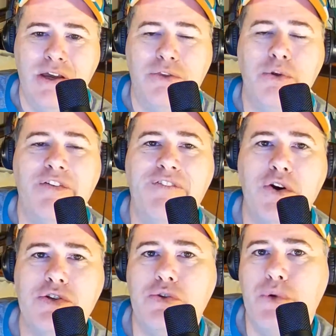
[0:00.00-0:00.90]
through the
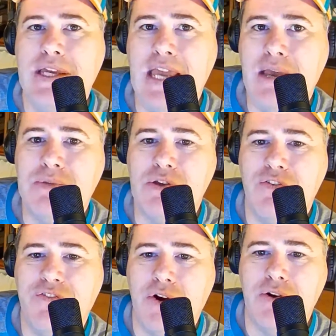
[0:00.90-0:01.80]
first 3 games so
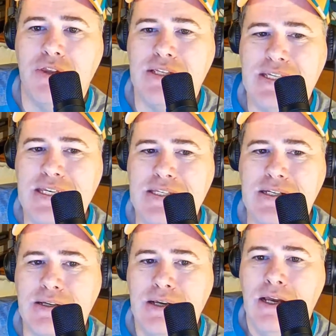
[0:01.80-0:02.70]
far this season.